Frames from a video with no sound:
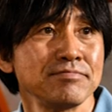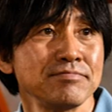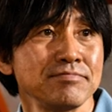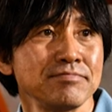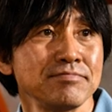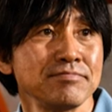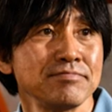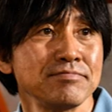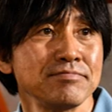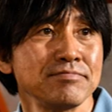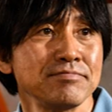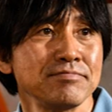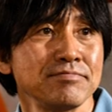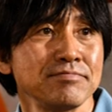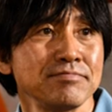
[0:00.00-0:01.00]

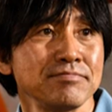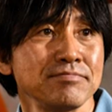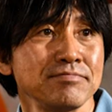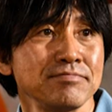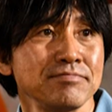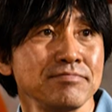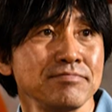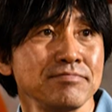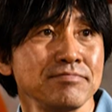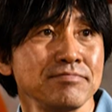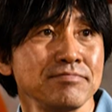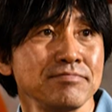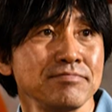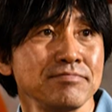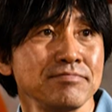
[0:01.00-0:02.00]

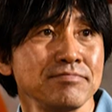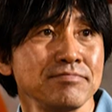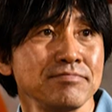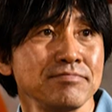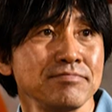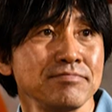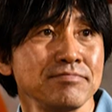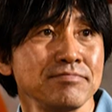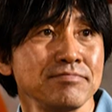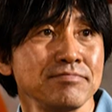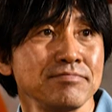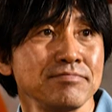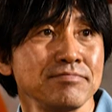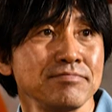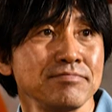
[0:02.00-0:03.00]

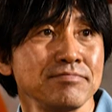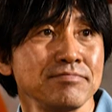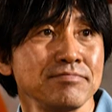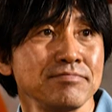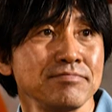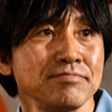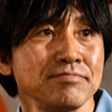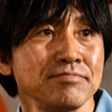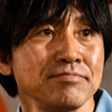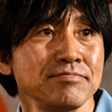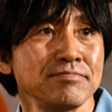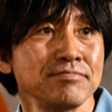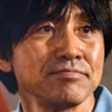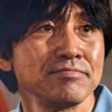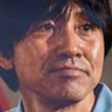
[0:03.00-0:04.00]

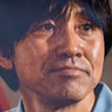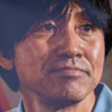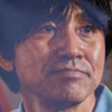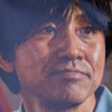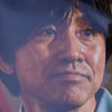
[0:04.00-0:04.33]
(silent)